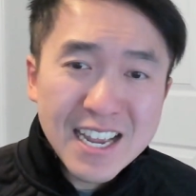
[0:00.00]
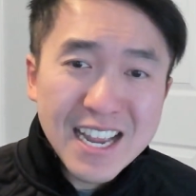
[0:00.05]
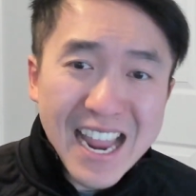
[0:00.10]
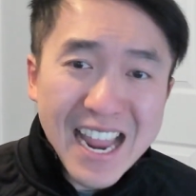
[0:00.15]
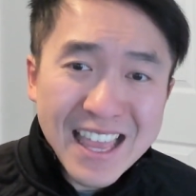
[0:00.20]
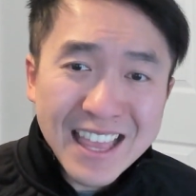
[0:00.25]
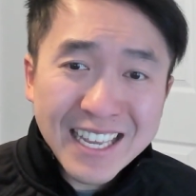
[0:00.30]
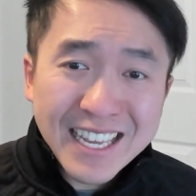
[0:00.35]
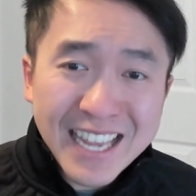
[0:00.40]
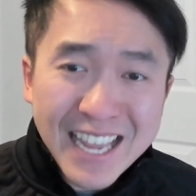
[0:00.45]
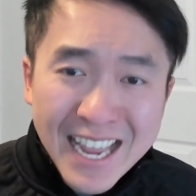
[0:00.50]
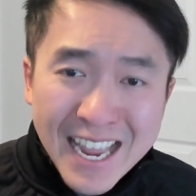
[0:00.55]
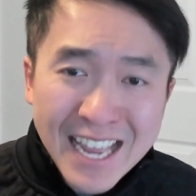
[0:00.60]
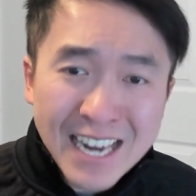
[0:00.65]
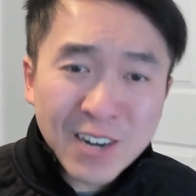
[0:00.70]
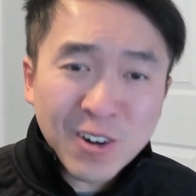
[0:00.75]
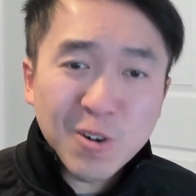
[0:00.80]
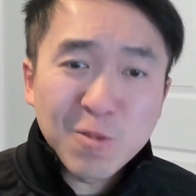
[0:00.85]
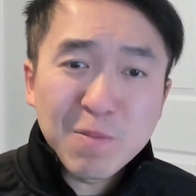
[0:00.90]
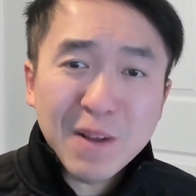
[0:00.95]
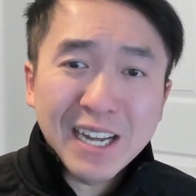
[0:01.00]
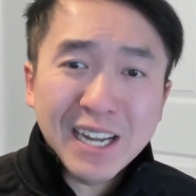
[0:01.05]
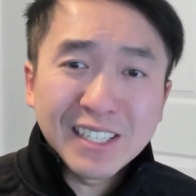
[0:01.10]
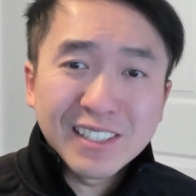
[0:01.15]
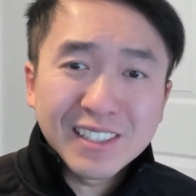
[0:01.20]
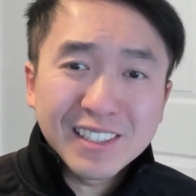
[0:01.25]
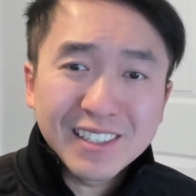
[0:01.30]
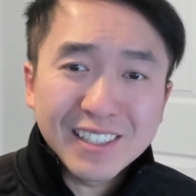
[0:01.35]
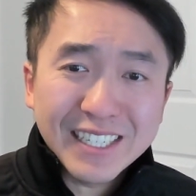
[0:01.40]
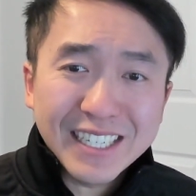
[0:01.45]
And the kin are
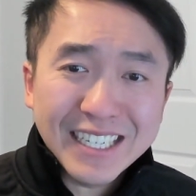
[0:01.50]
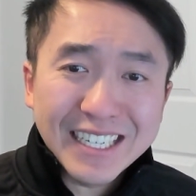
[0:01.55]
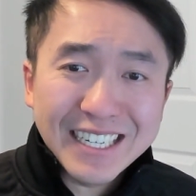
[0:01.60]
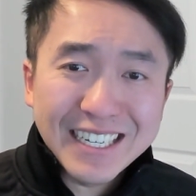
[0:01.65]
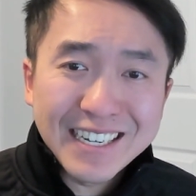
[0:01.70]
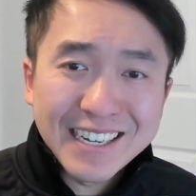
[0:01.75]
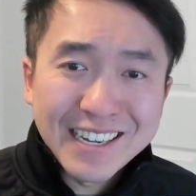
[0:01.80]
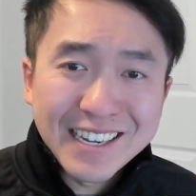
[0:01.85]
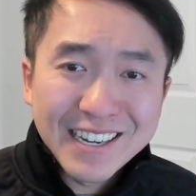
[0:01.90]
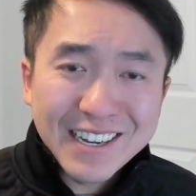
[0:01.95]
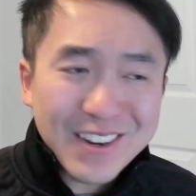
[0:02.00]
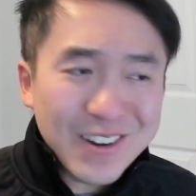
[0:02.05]
basically,